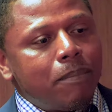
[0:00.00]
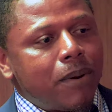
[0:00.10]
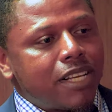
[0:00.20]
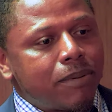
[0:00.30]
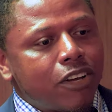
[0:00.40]

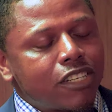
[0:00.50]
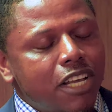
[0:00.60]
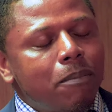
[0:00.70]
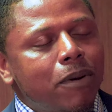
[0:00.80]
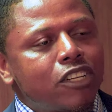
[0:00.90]
Quick
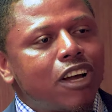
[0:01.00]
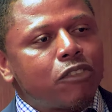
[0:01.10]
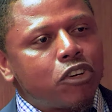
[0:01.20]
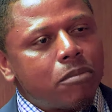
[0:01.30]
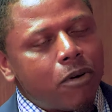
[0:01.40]
Tracks,
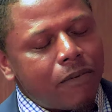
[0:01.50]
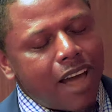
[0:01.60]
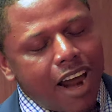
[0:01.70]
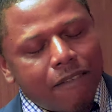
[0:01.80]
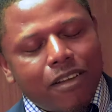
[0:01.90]
Alliance
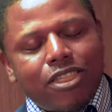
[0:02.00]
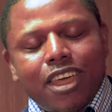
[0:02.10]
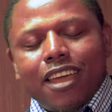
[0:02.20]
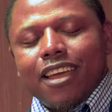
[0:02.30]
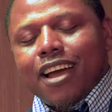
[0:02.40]
Group,
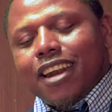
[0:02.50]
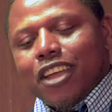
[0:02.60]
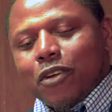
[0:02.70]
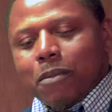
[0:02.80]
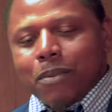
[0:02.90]

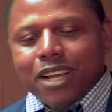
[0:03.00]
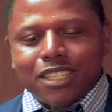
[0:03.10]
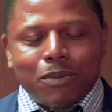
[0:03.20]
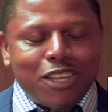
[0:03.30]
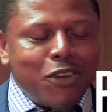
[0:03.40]

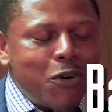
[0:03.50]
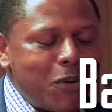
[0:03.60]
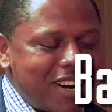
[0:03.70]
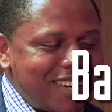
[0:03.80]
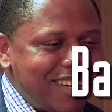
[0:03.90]
Orlando
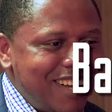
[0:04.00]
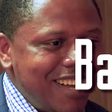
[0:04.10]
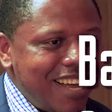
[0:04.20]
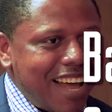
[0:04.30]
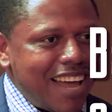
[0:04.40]
Basel,
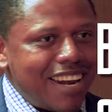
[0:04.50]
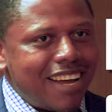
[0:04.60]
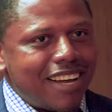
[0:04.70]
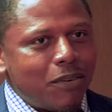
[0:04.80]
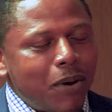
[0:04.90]

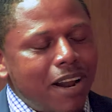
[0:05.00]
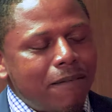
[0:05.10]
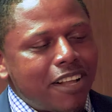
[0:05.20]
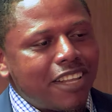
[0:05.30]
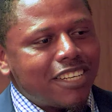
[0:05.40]
Chevron,
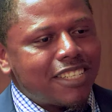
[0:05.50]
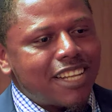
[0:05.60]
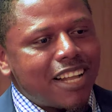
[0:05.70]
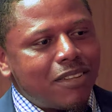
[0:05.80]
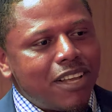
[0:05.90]
and so
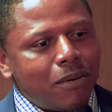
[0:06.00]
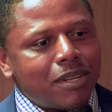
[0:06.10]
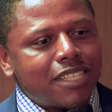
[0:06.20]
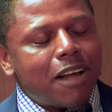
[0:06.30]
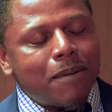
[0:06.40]
on, to name
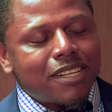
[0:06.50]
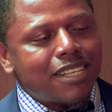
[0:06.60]
a few.